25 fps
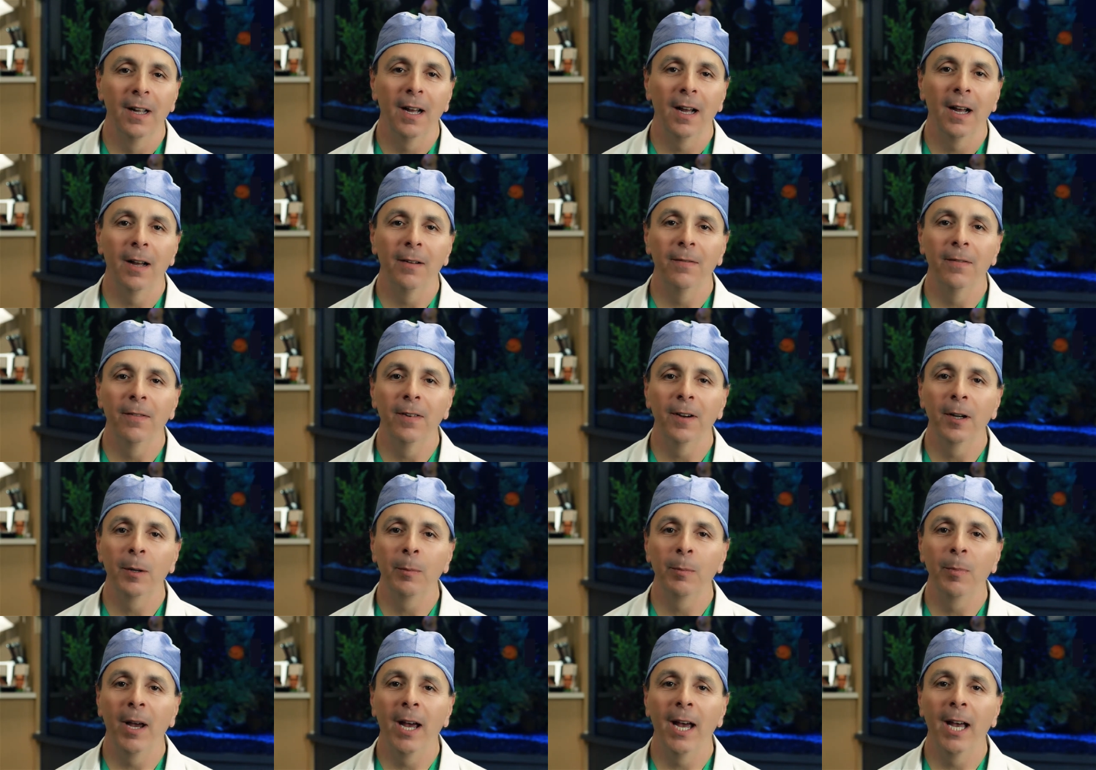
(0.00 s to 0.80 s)
I'm
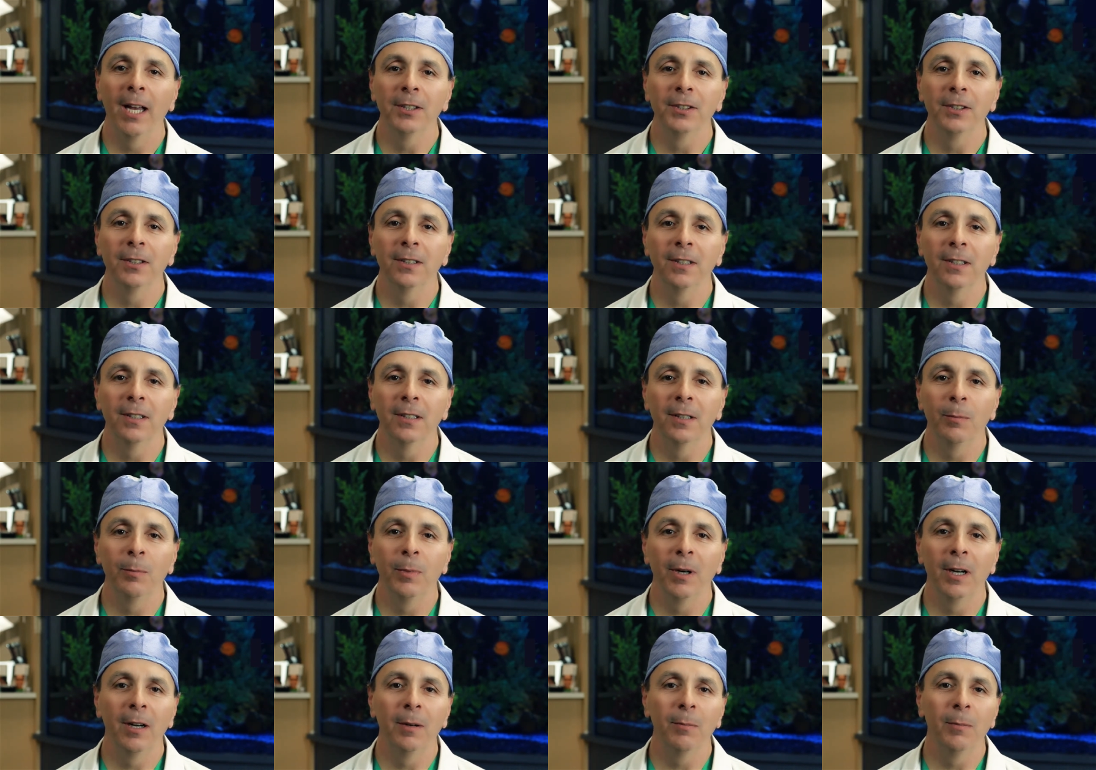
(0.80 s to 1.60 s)
very passionate
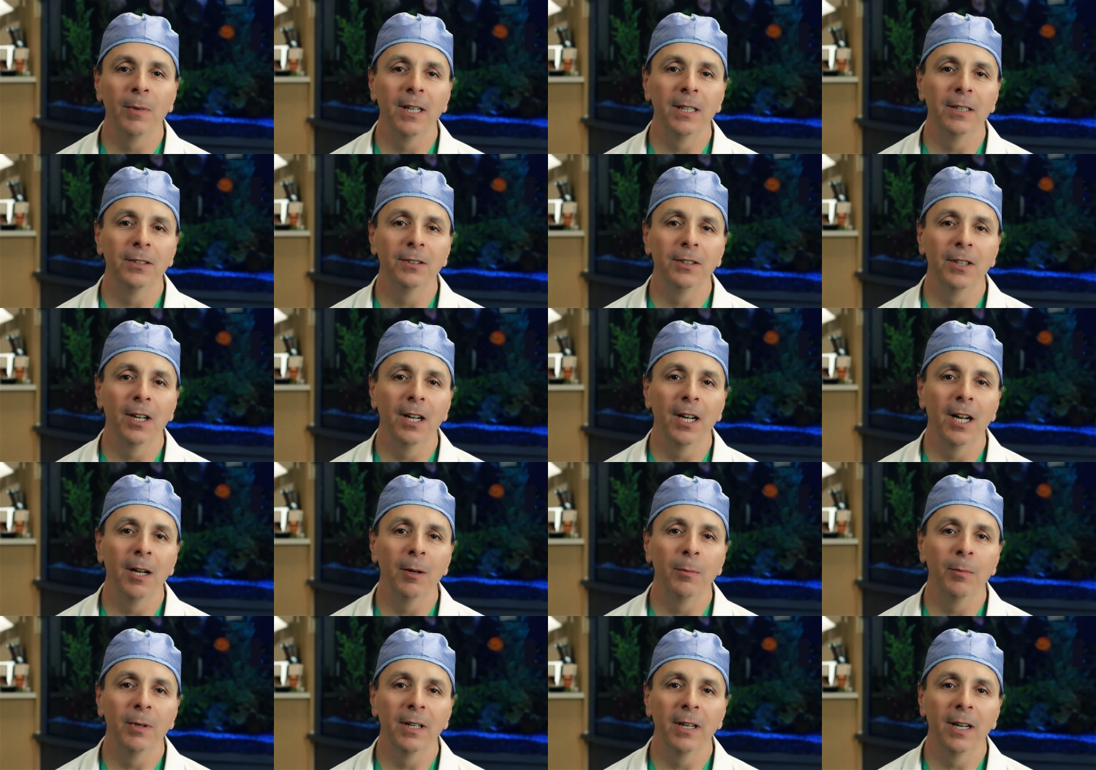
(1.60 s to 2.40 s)
about my
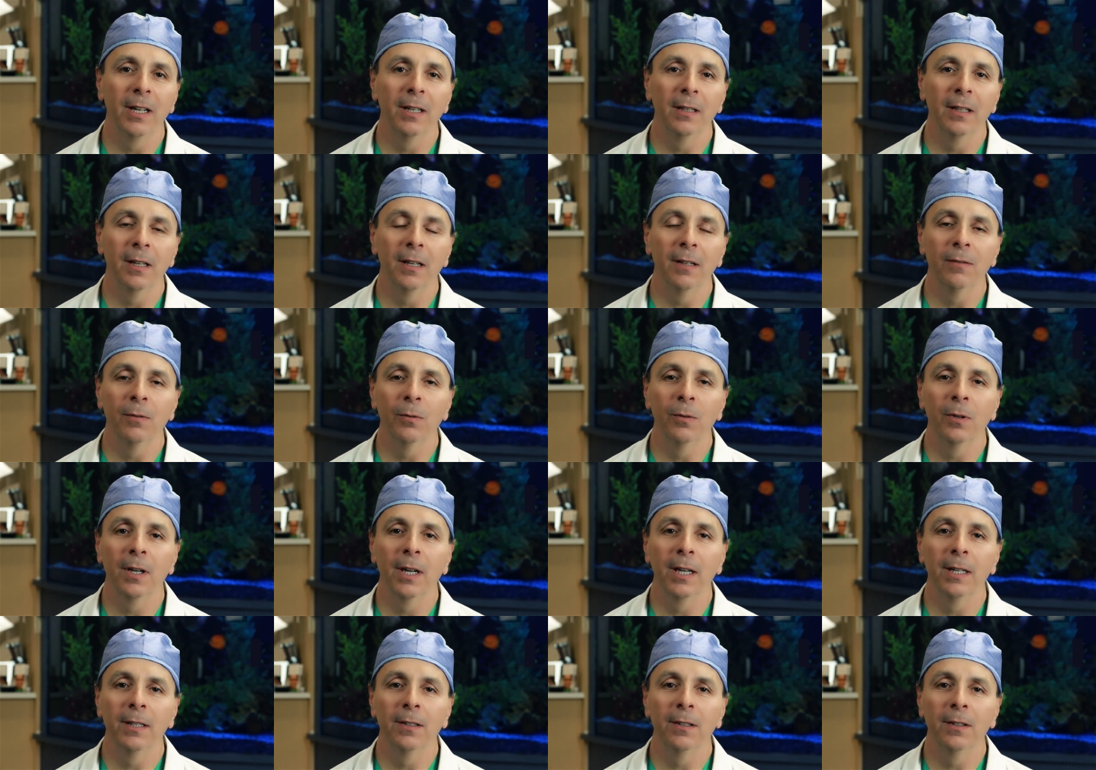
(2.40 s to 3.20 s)
job and I love
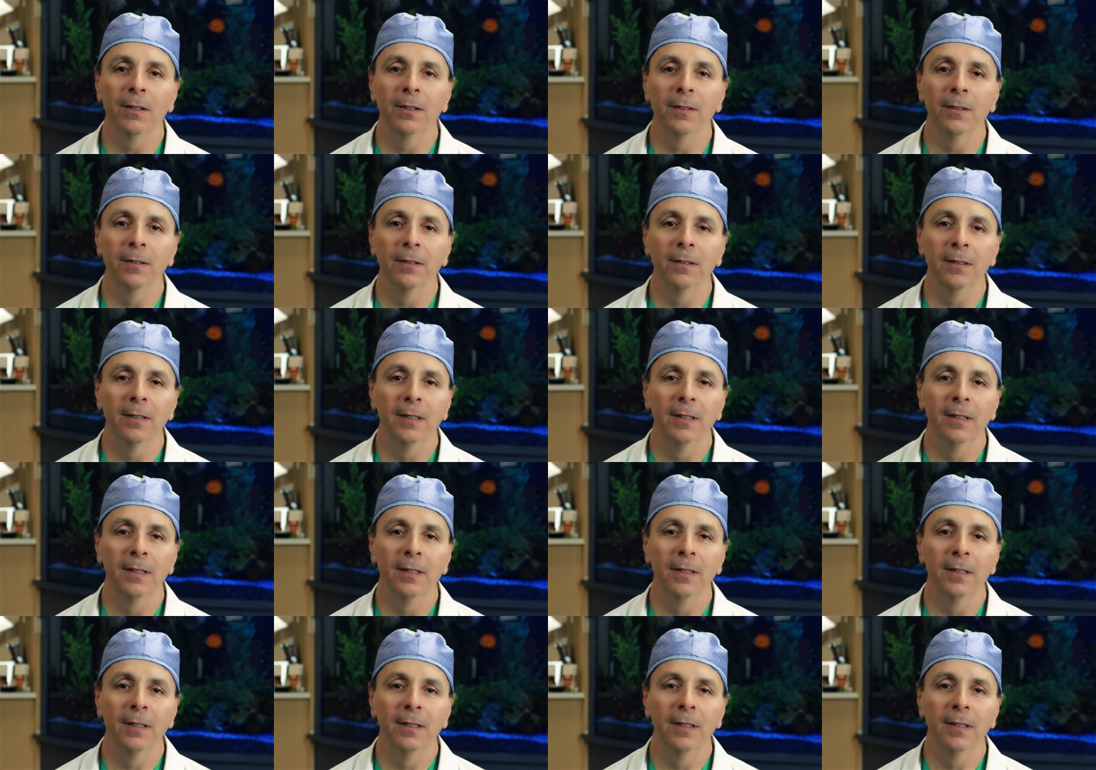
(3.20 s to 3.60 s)
what I do.